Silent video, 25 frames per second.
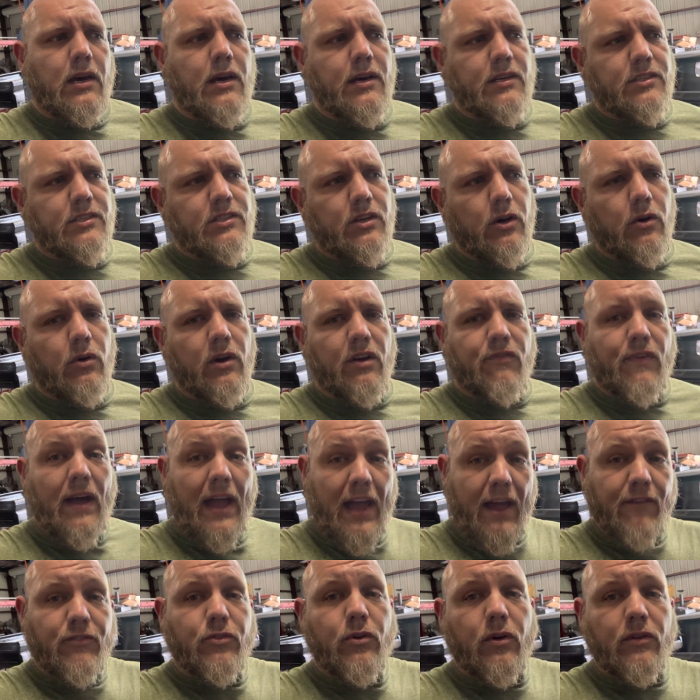So if I
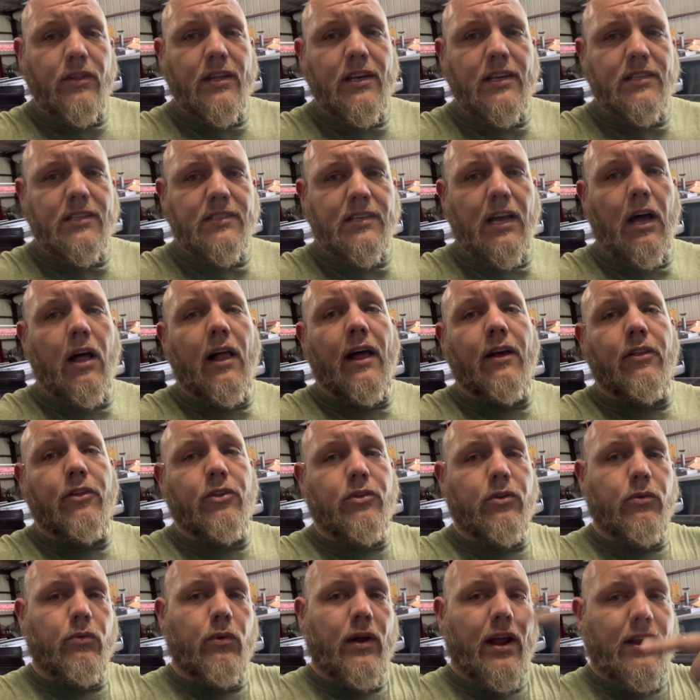have to on this, I'll either
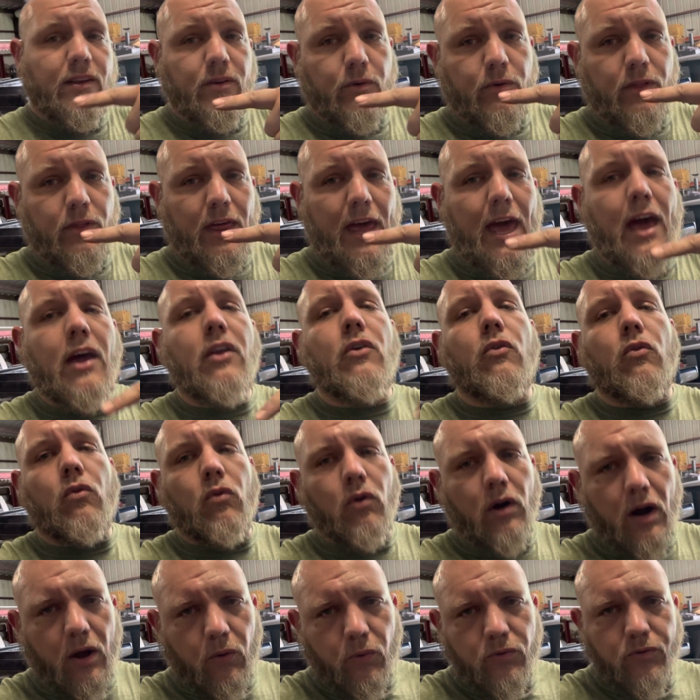do what I did with that,
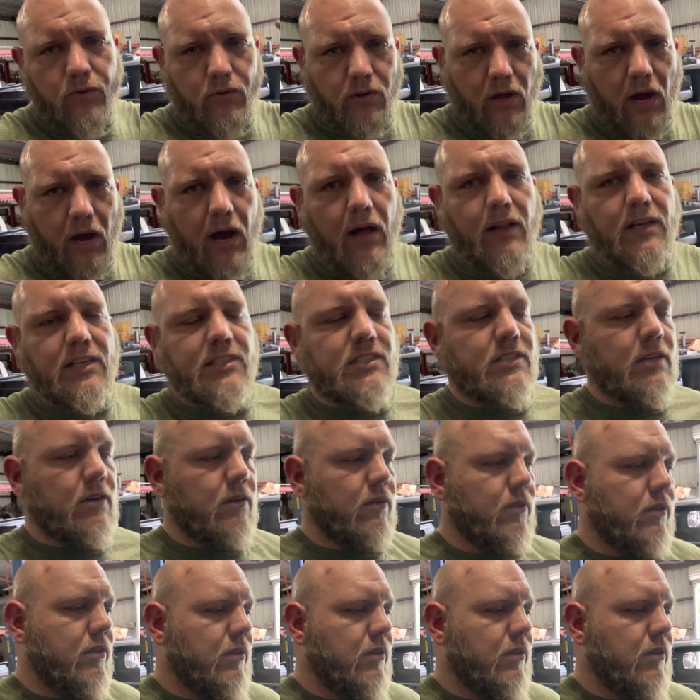or I will do the Holly Stealth.